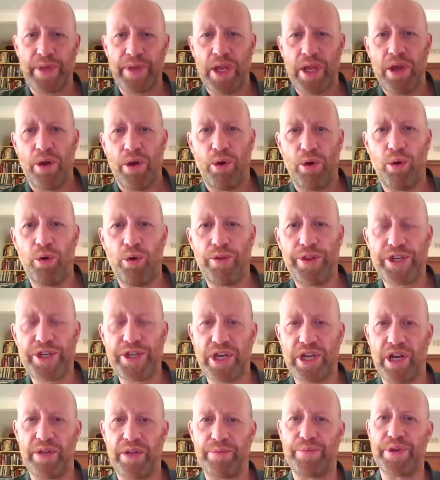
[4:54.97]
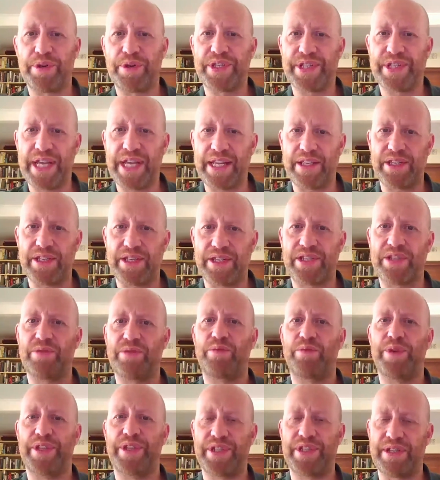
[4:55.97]
or the child presents with
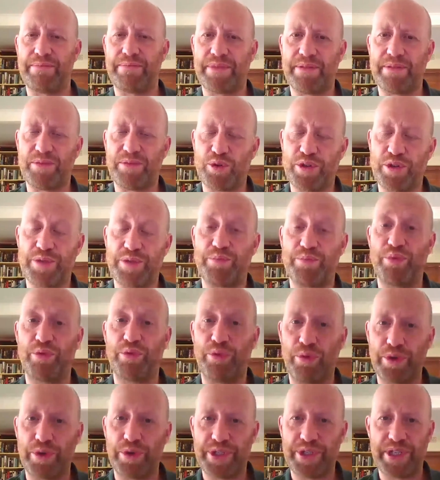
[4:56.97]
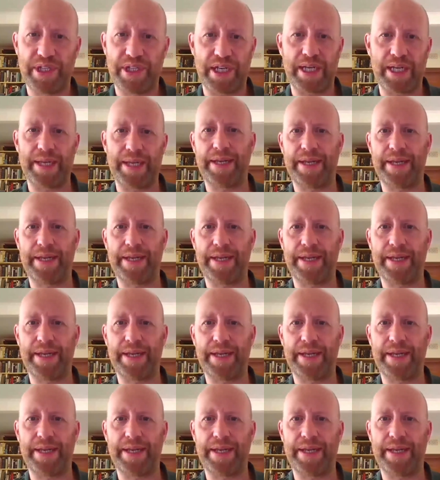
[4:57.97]
symptoms or is brought to the clinic